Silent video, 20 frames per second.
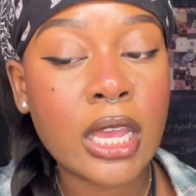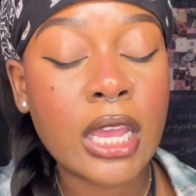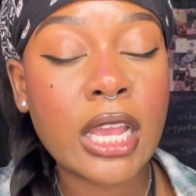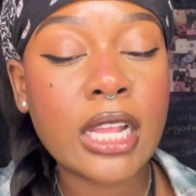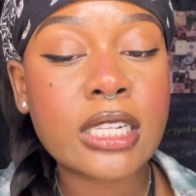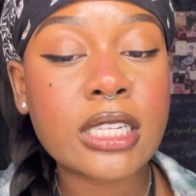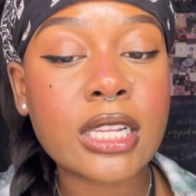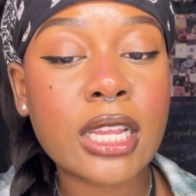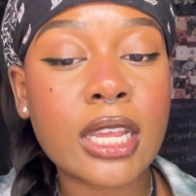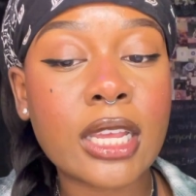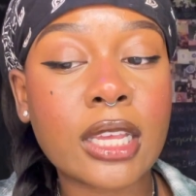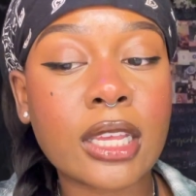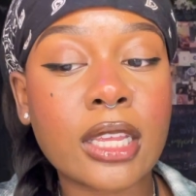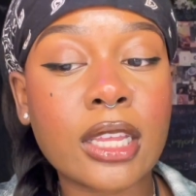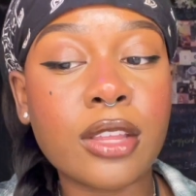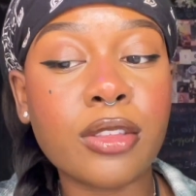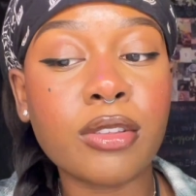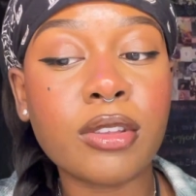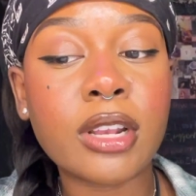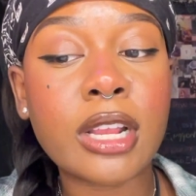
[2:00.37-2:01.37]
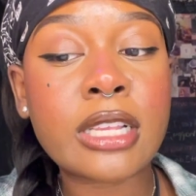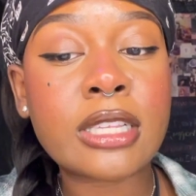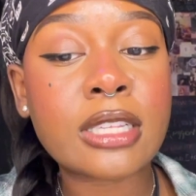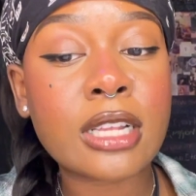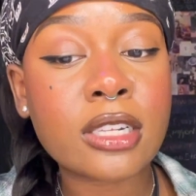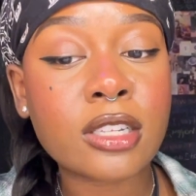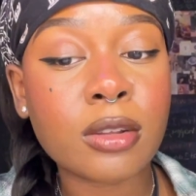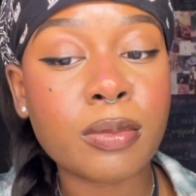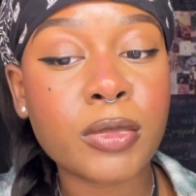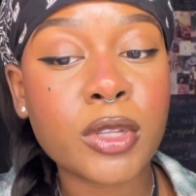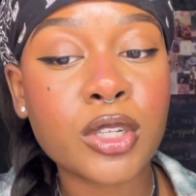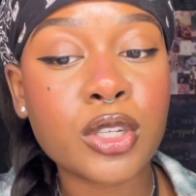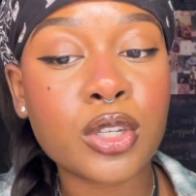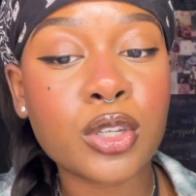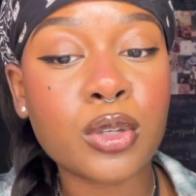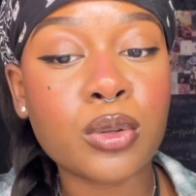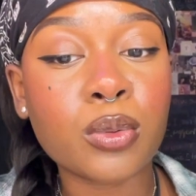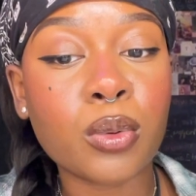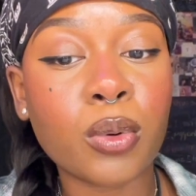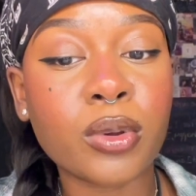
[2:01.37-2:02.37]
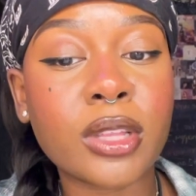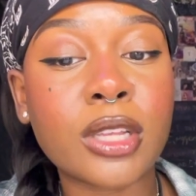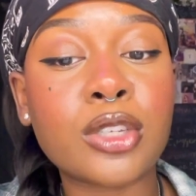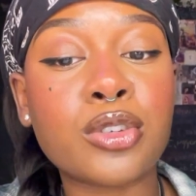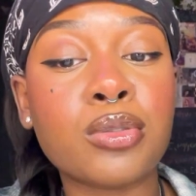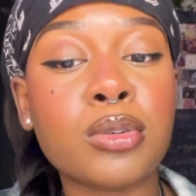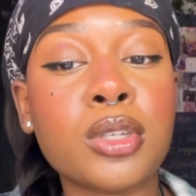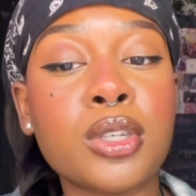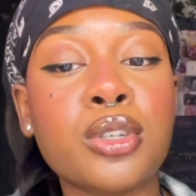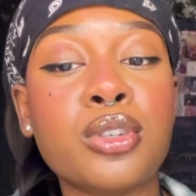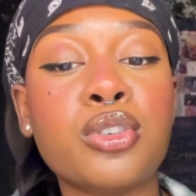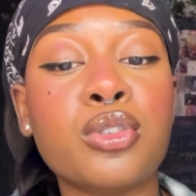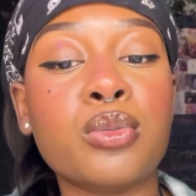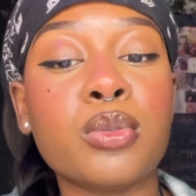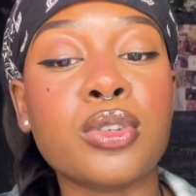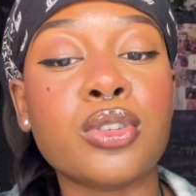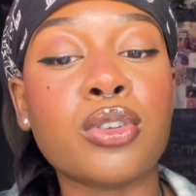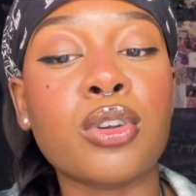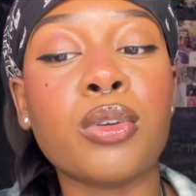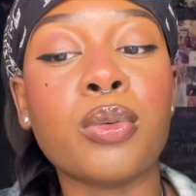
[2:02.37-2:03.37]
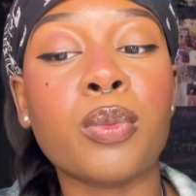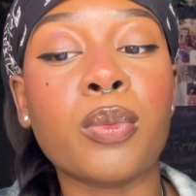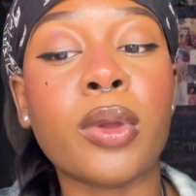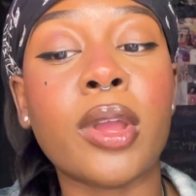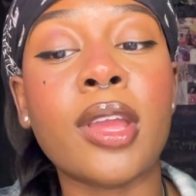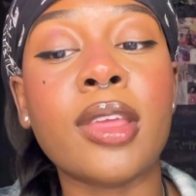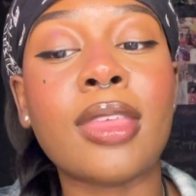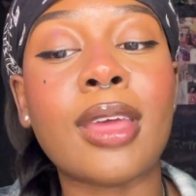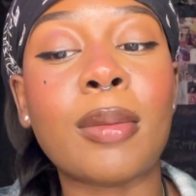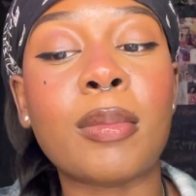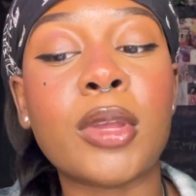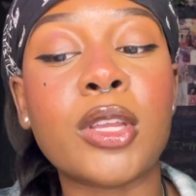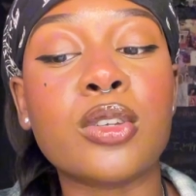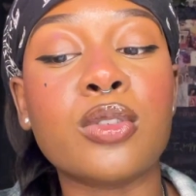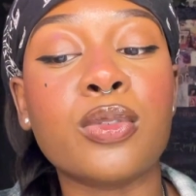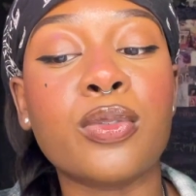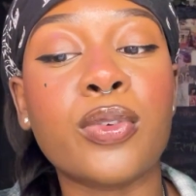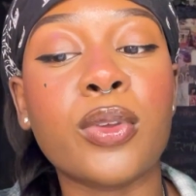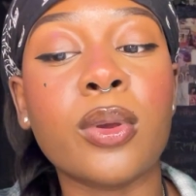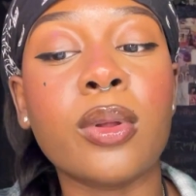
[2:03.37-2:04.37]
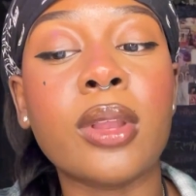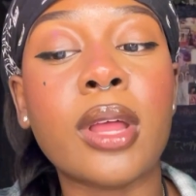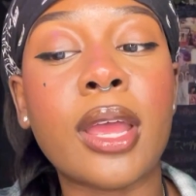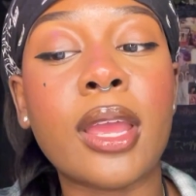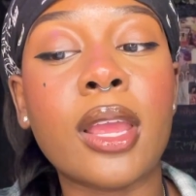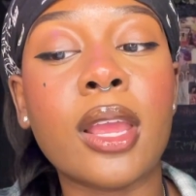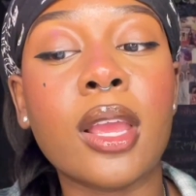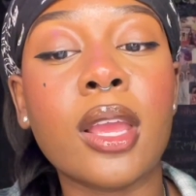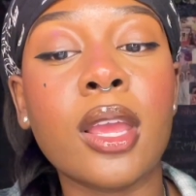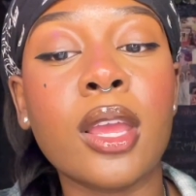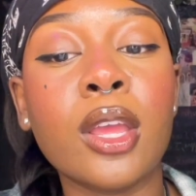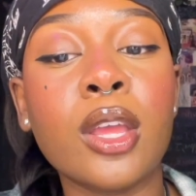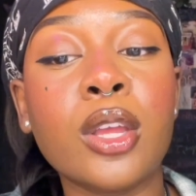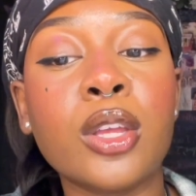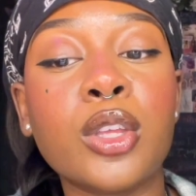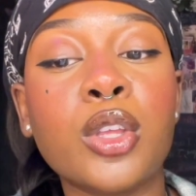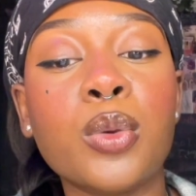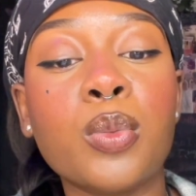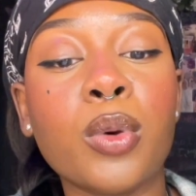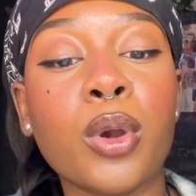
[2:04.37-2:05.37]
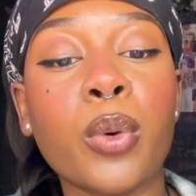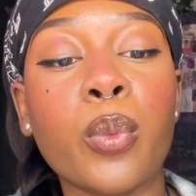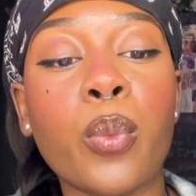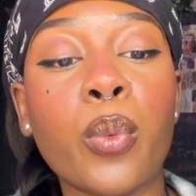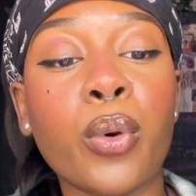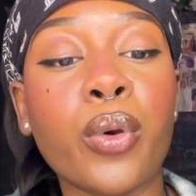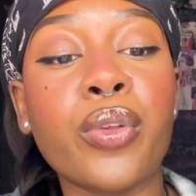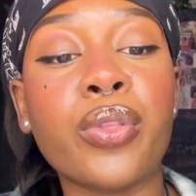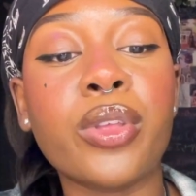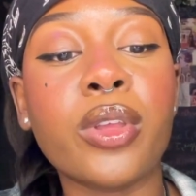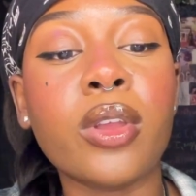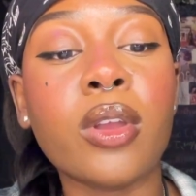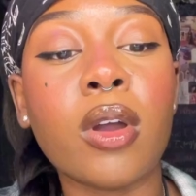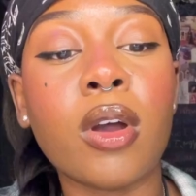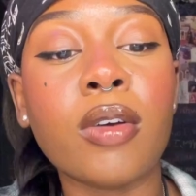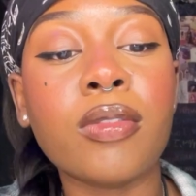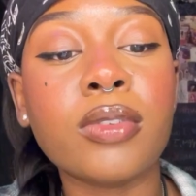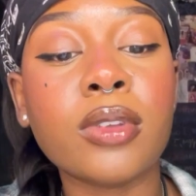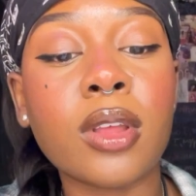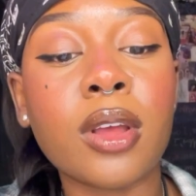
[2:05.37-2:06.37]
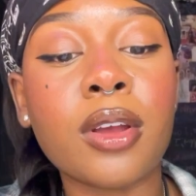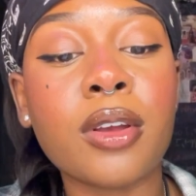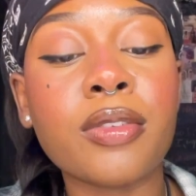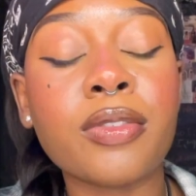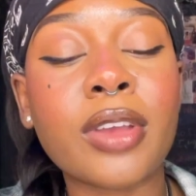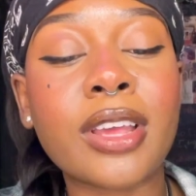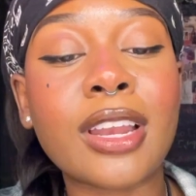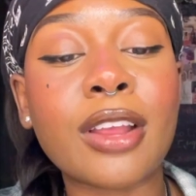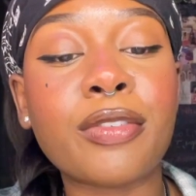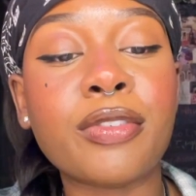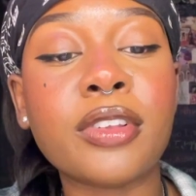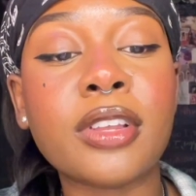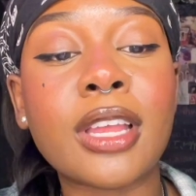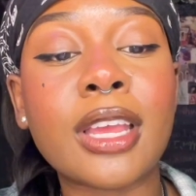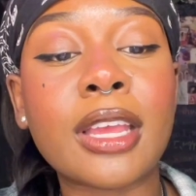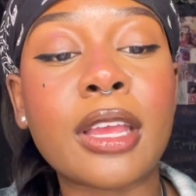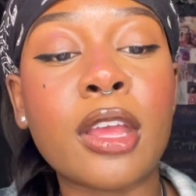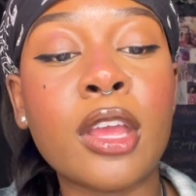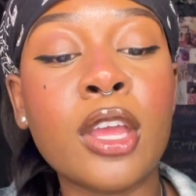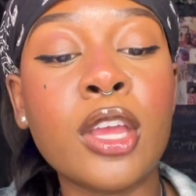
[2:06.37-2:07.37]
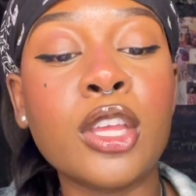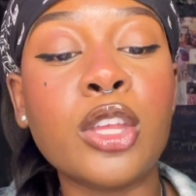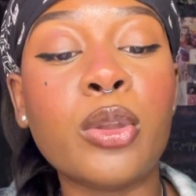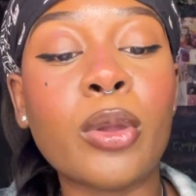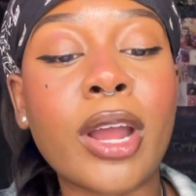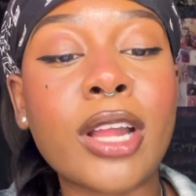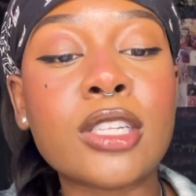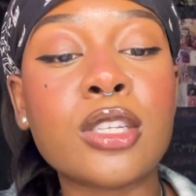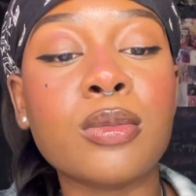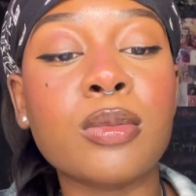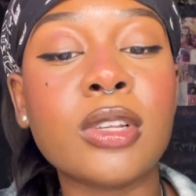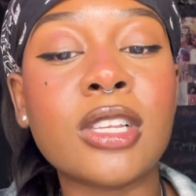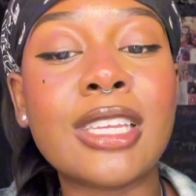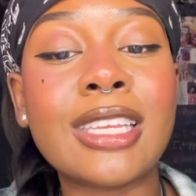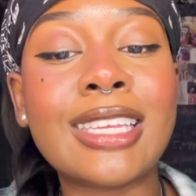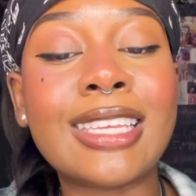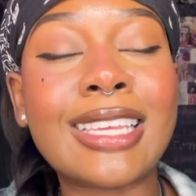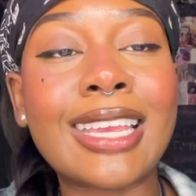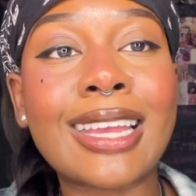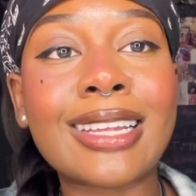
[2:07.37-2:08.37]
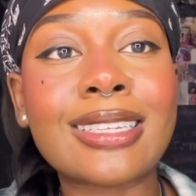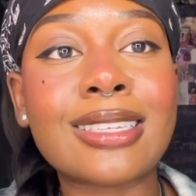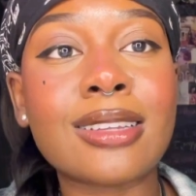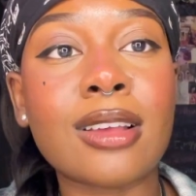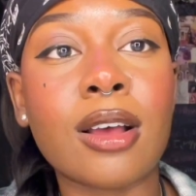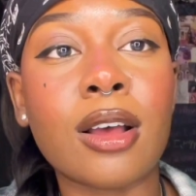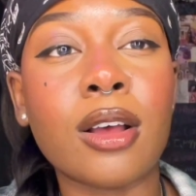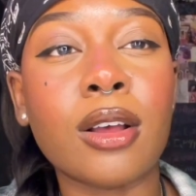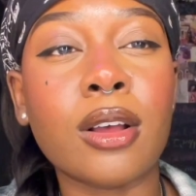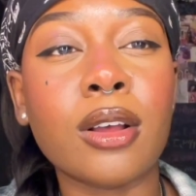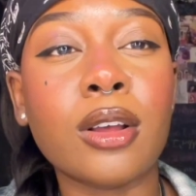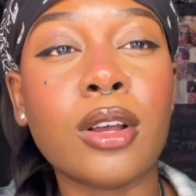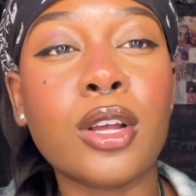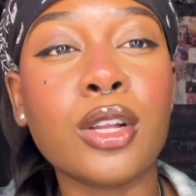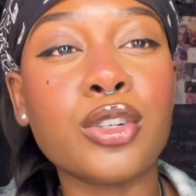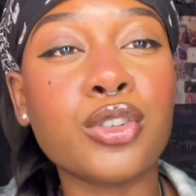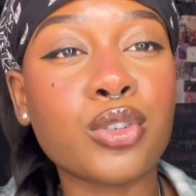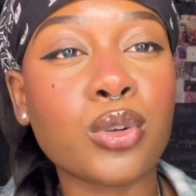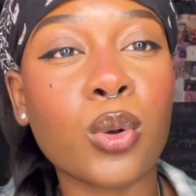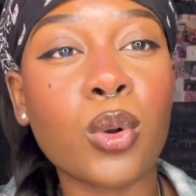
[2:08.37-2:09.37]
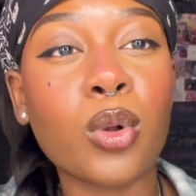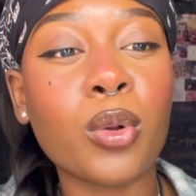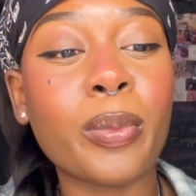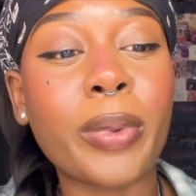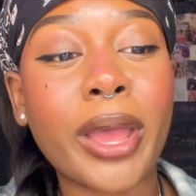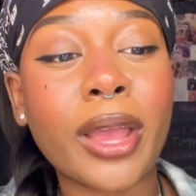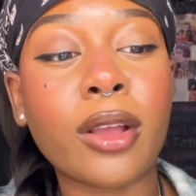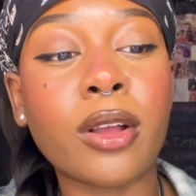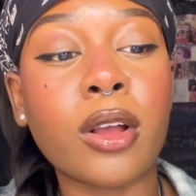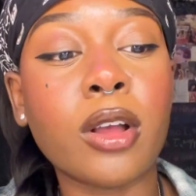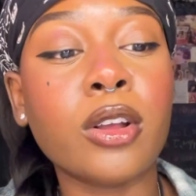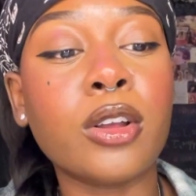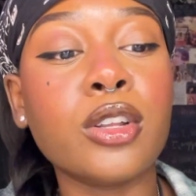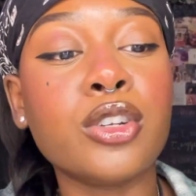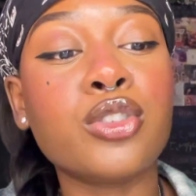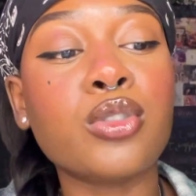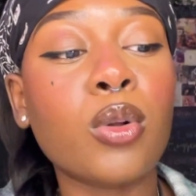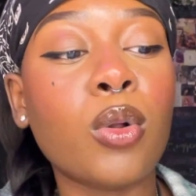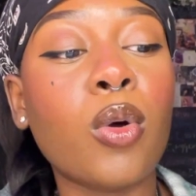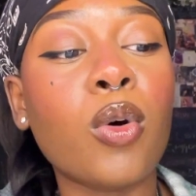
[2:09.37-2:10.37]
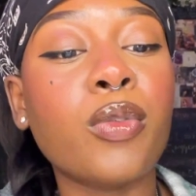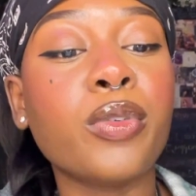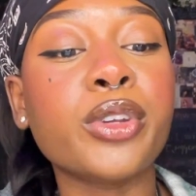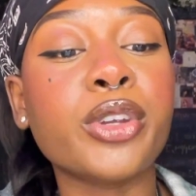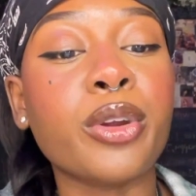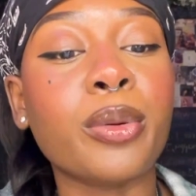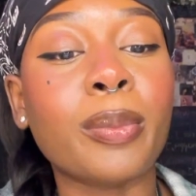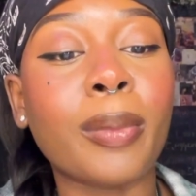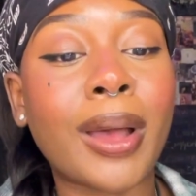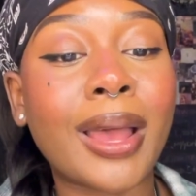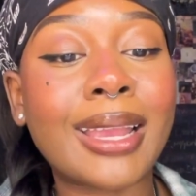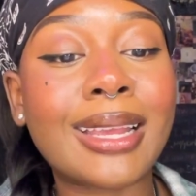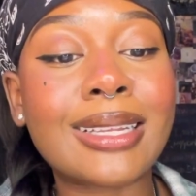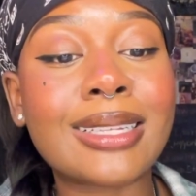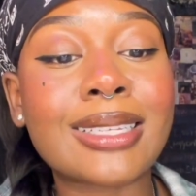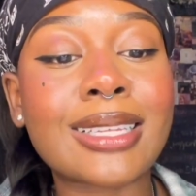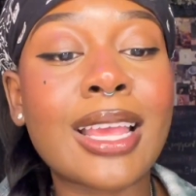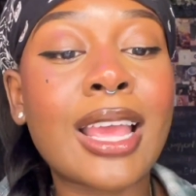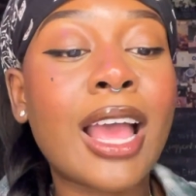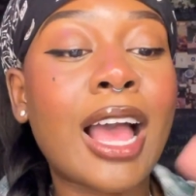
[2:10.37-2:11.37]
It's like either they said something to you or they treated you a certain way that made you feel like you weren't worthy of love. And I feel like you had to really get control over your mind.